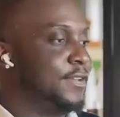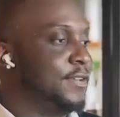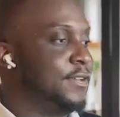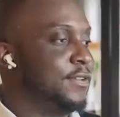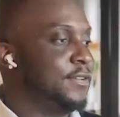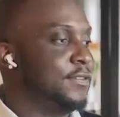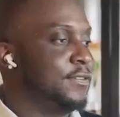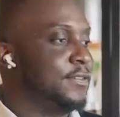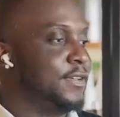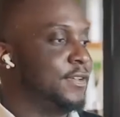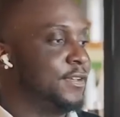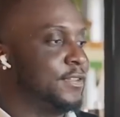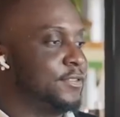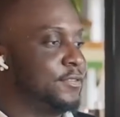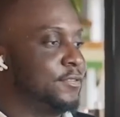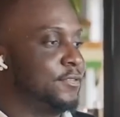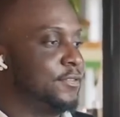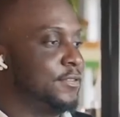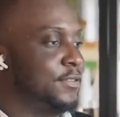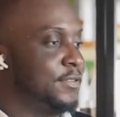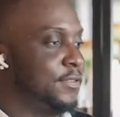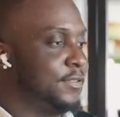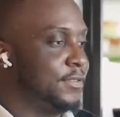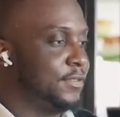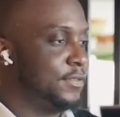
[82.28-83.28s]
a 2-minute
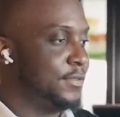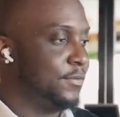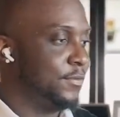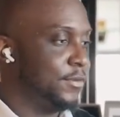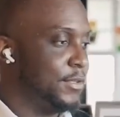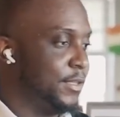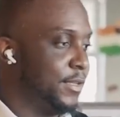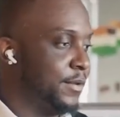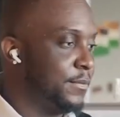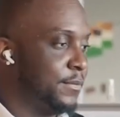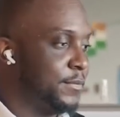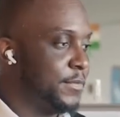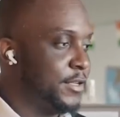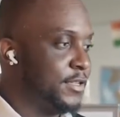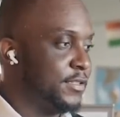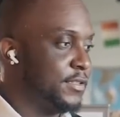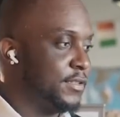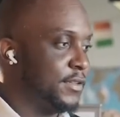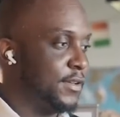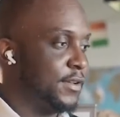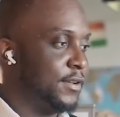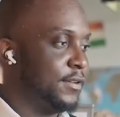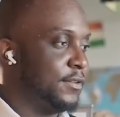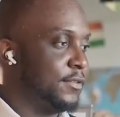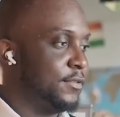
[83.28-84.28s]
video explaining how
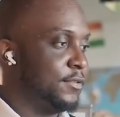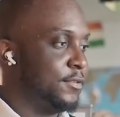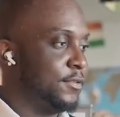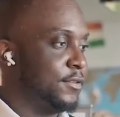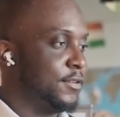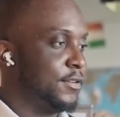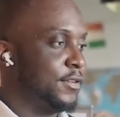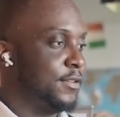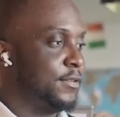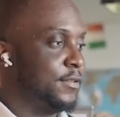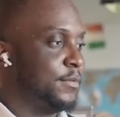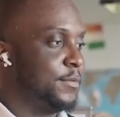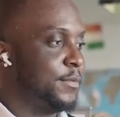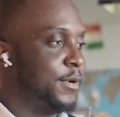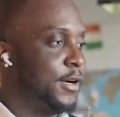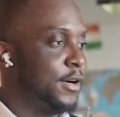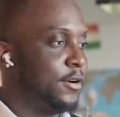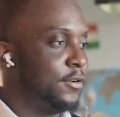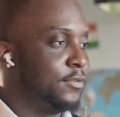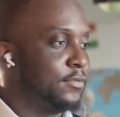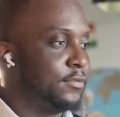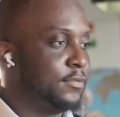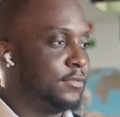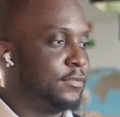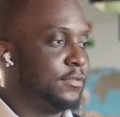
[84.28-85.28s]
Kenya can
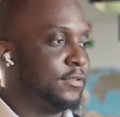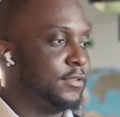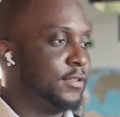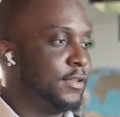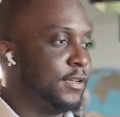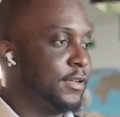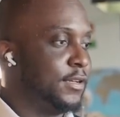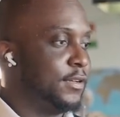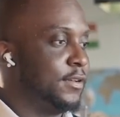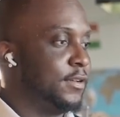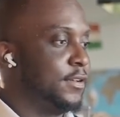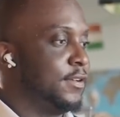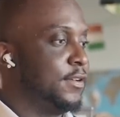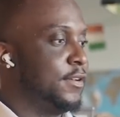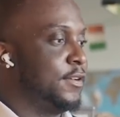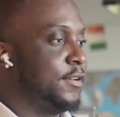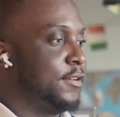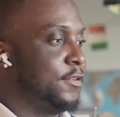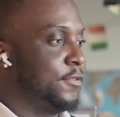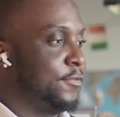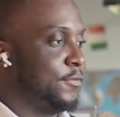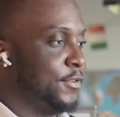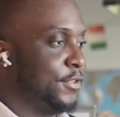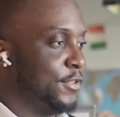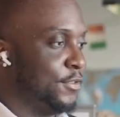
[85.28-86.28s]
get out of debt,
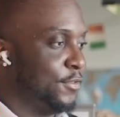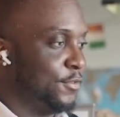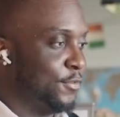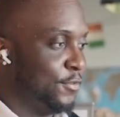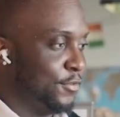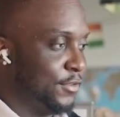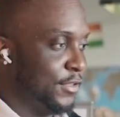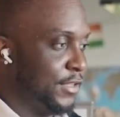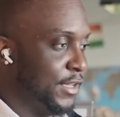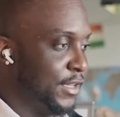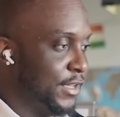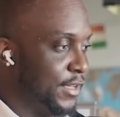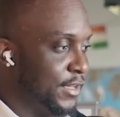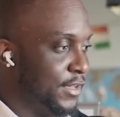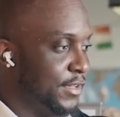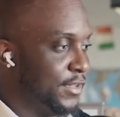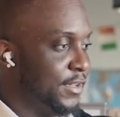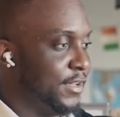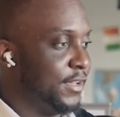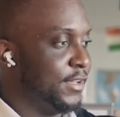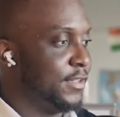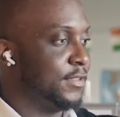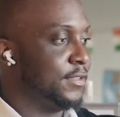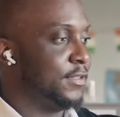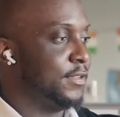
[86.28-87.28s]
and tag me on
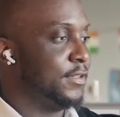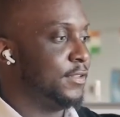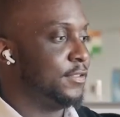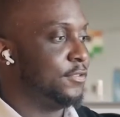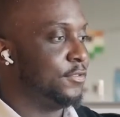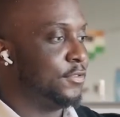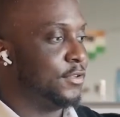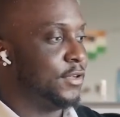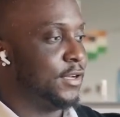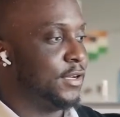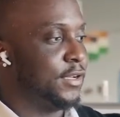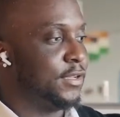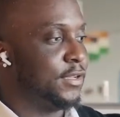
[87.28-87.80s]
any of the following